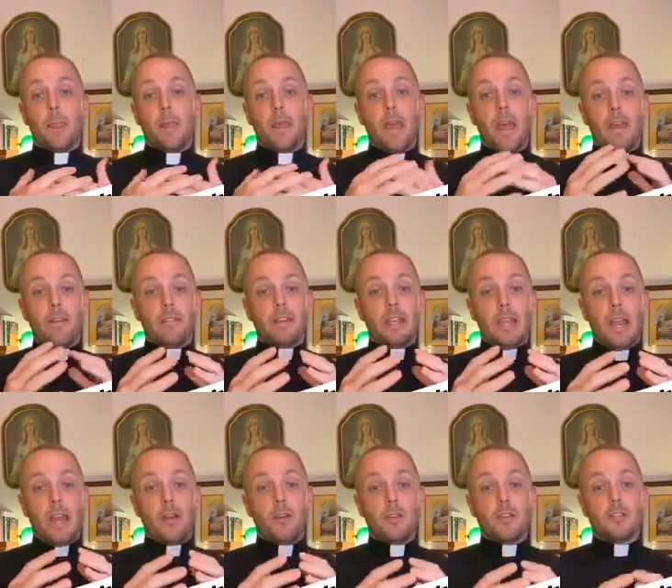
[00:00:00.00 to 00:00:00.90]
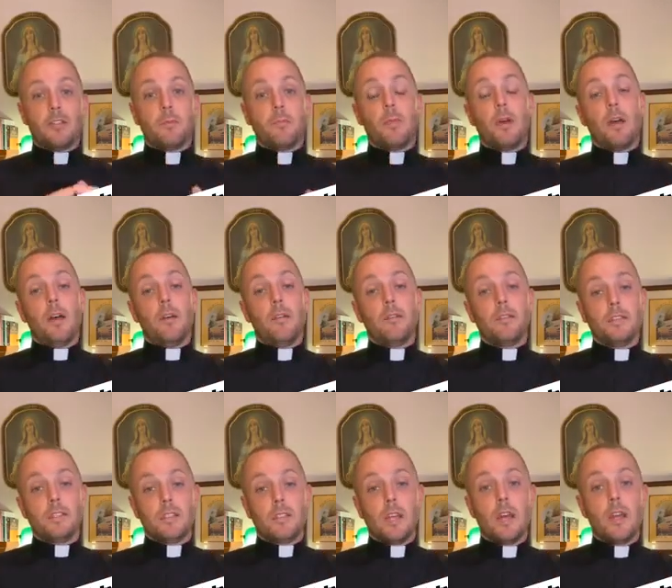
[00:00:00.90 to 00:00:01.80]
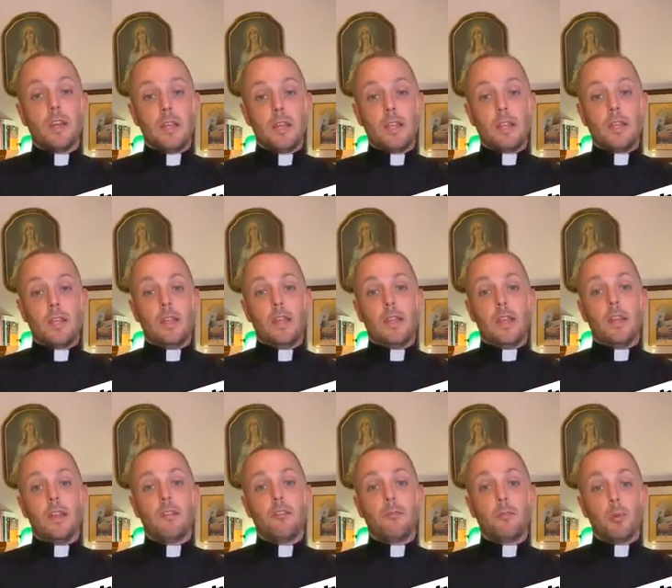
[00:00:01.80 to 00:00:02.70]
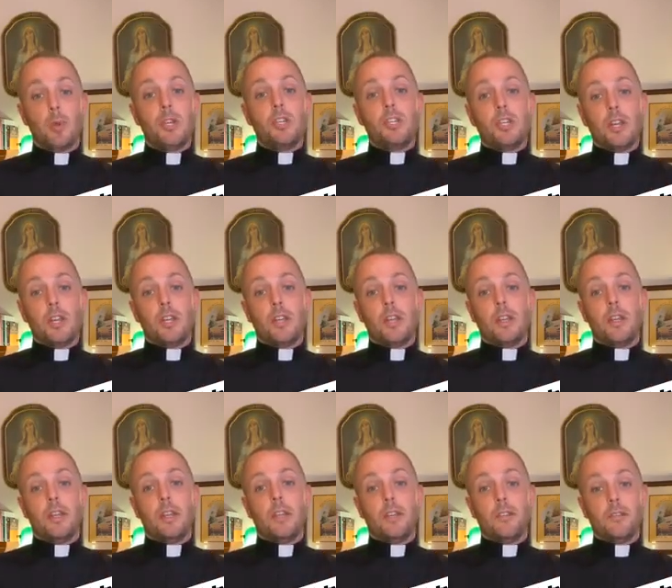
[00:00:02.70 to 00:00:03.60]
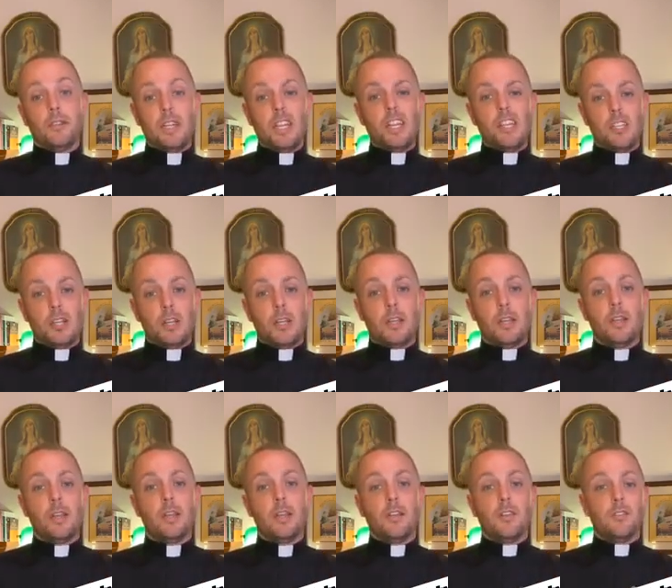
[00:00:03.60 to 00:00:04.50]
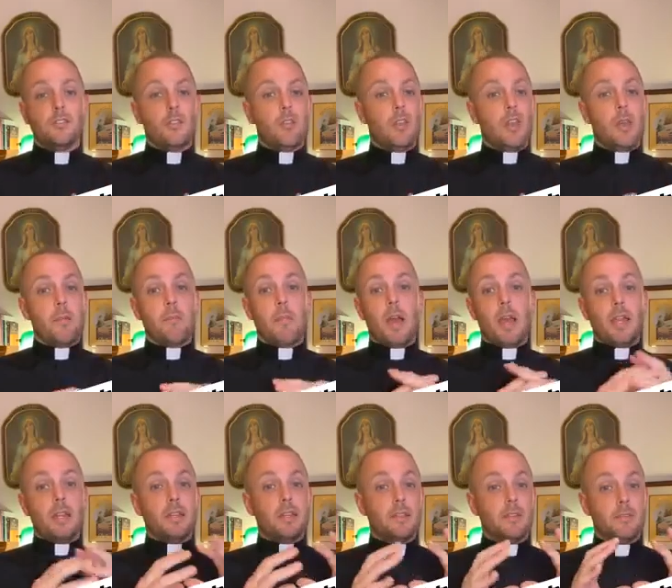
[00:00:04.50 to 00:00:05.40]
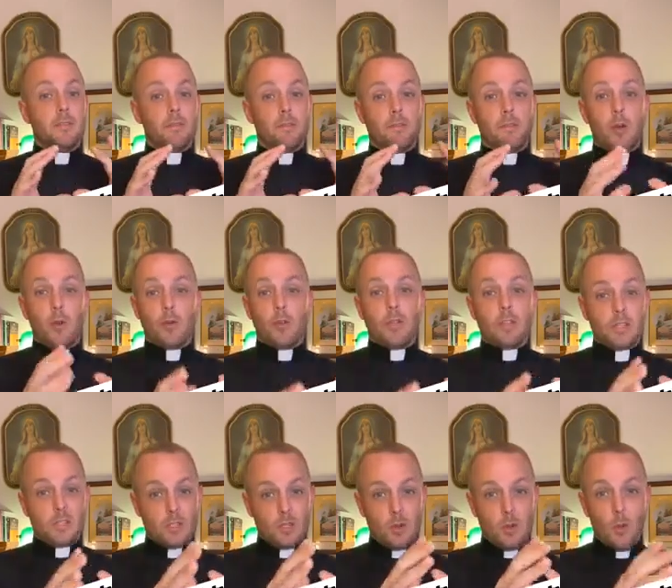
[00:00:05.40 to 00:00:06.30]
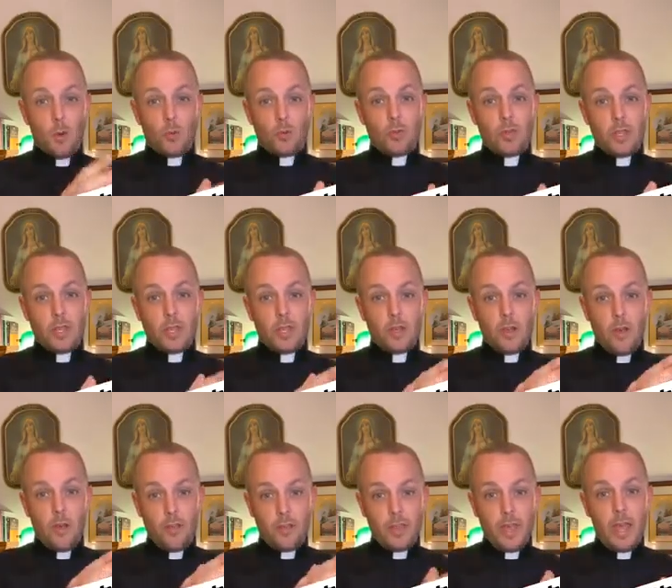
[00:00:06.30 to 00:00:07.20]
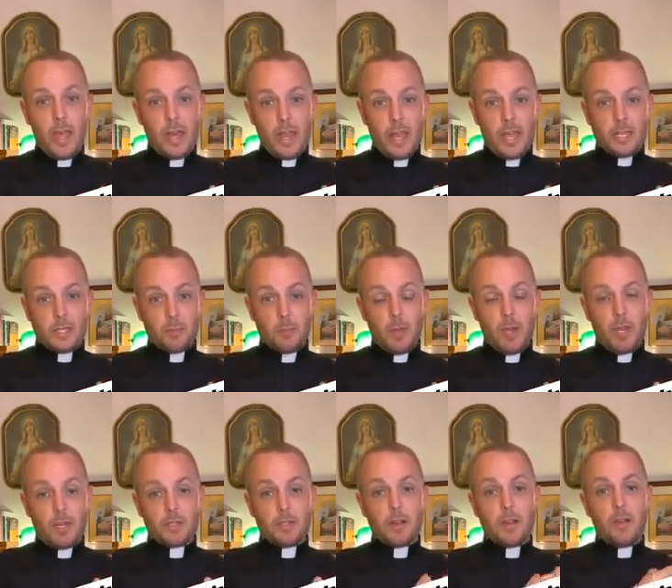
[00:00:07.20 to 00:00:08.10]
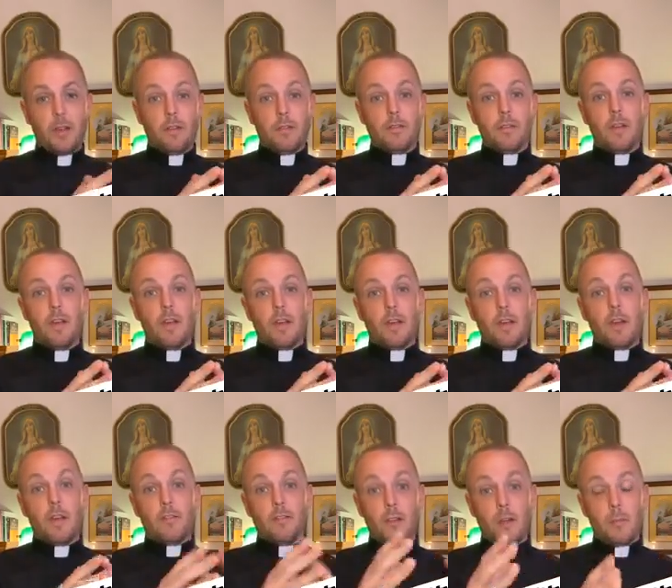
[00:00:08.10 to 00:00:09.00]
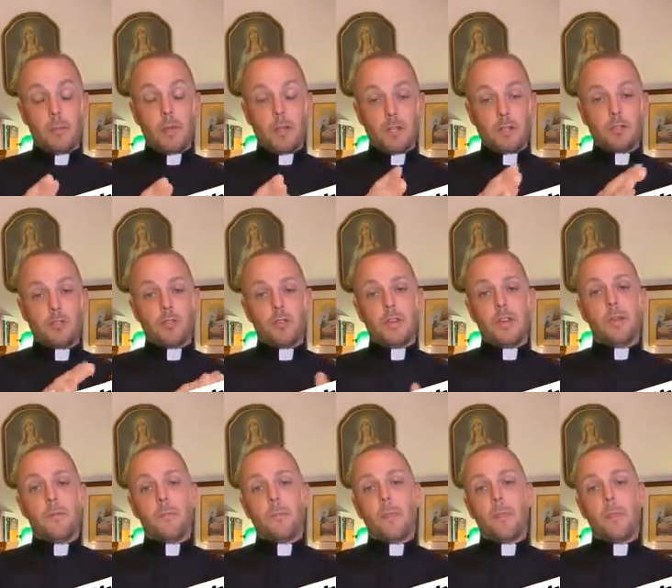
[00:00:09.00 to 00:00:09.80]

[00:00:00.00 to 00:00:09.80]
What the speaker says: have a charism of study and of preaching and of teaching. So they might focus only on that aspect of their ministry.